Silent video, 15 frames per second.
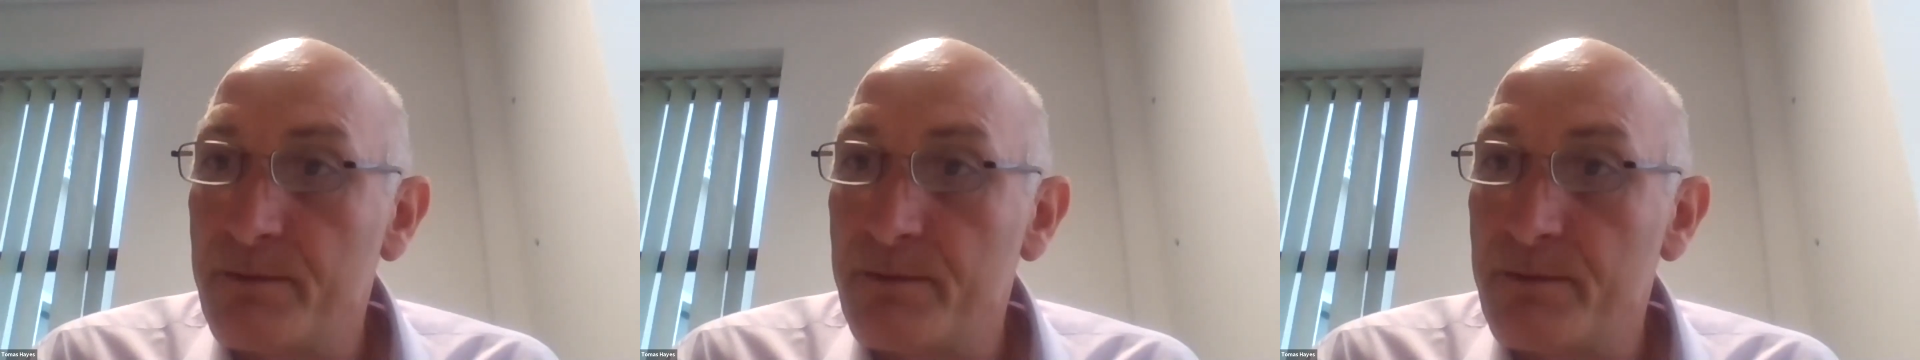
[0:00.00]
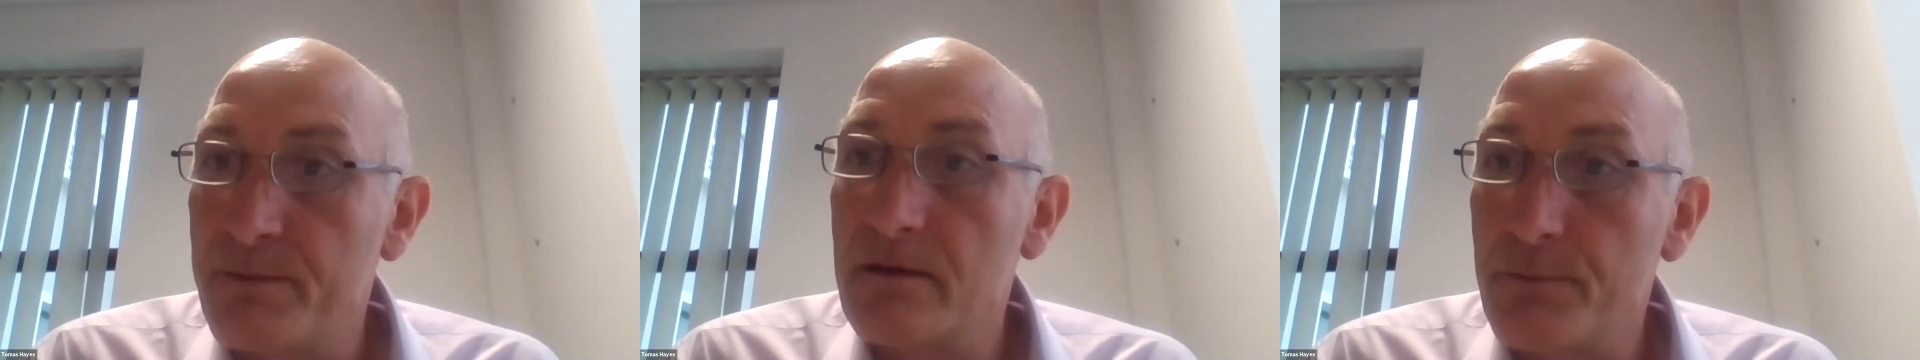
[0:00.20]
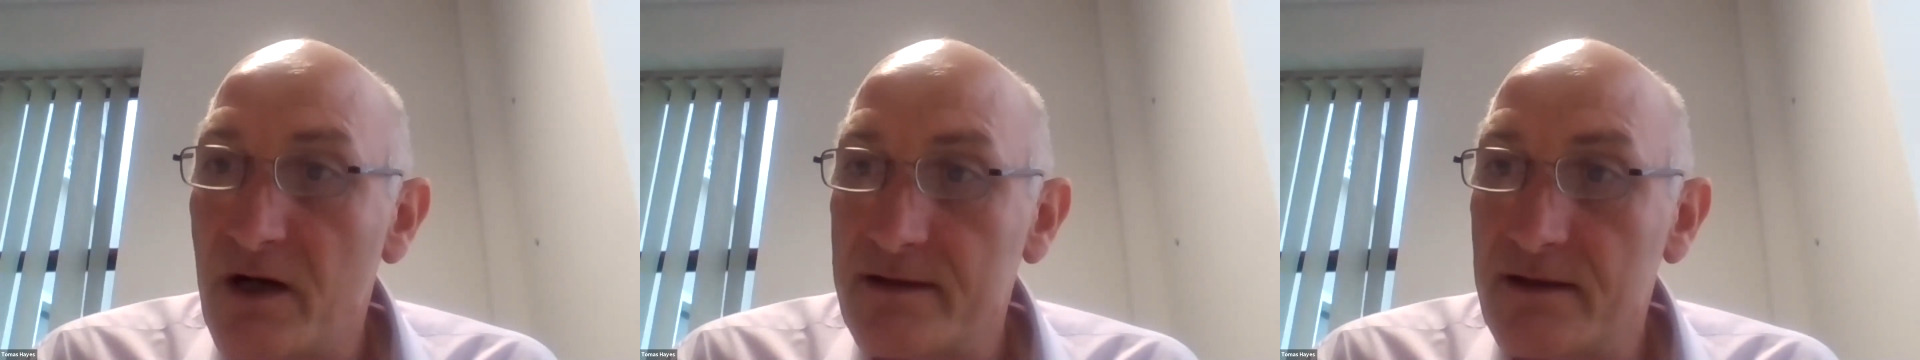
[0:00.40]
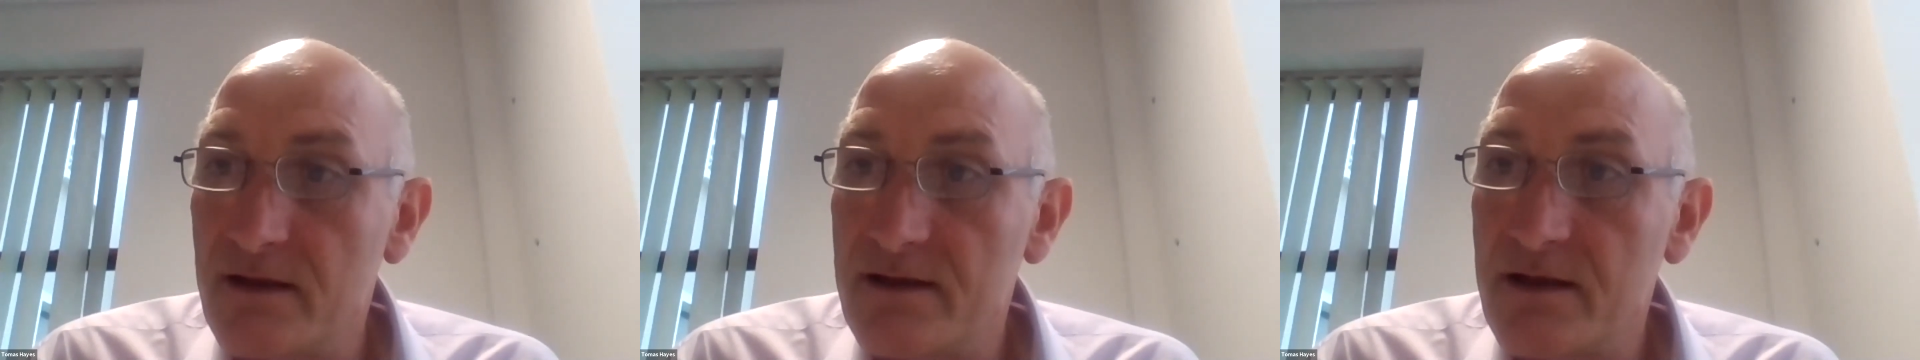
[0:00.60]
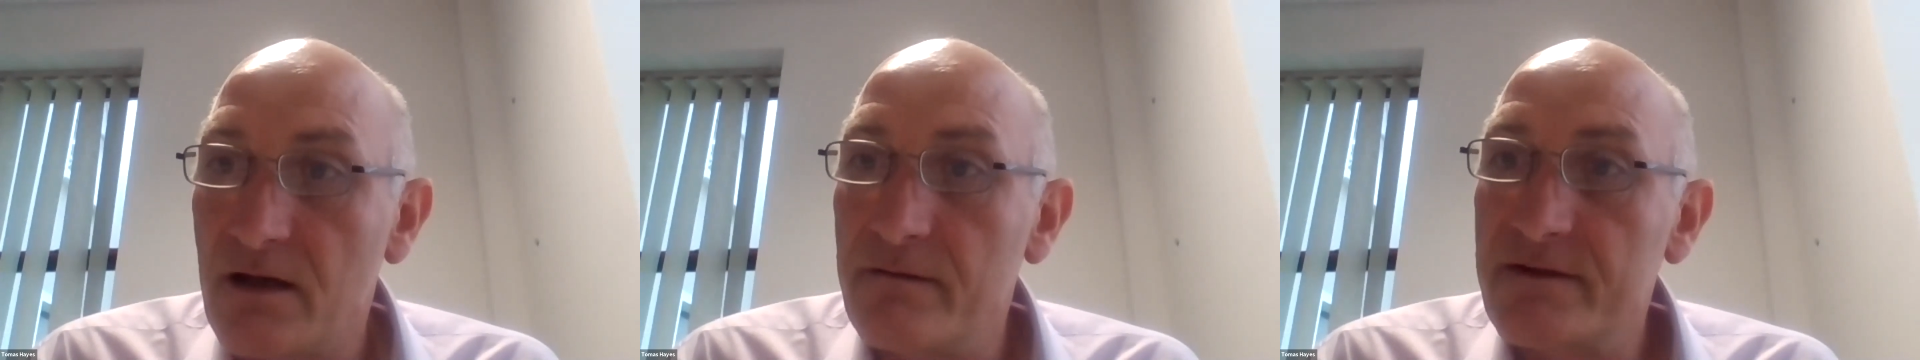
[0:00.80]
based on
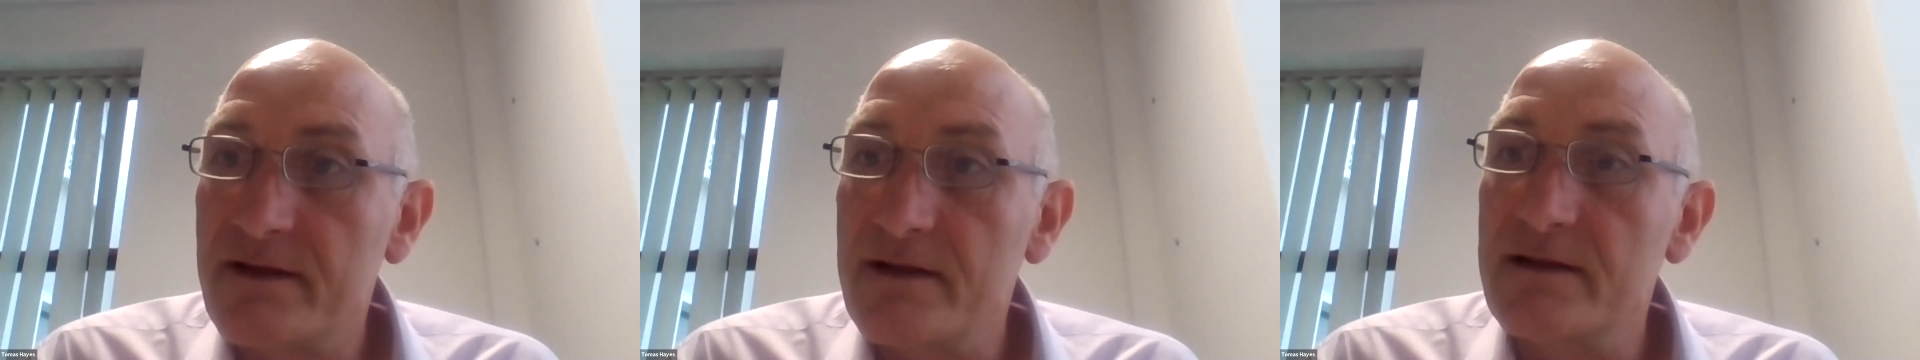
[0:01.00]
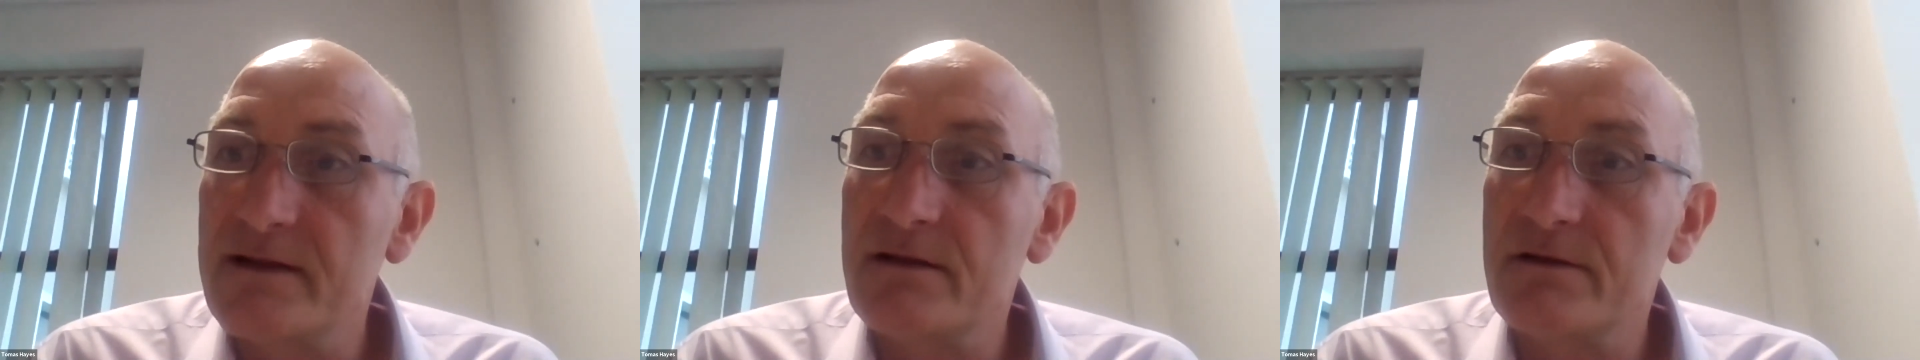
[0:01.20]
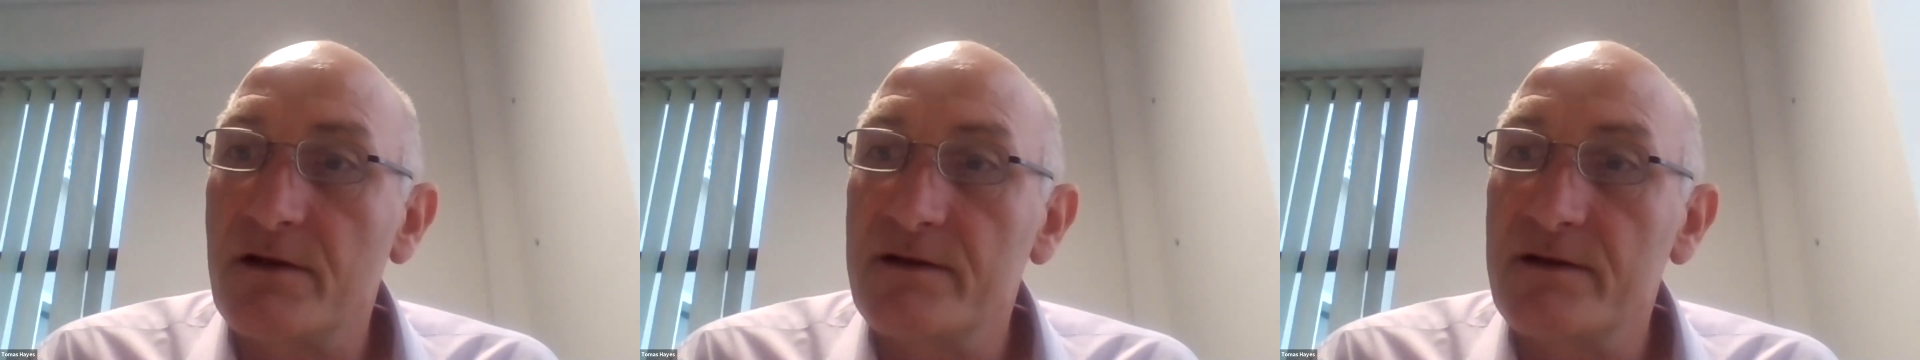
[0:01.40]
personal services,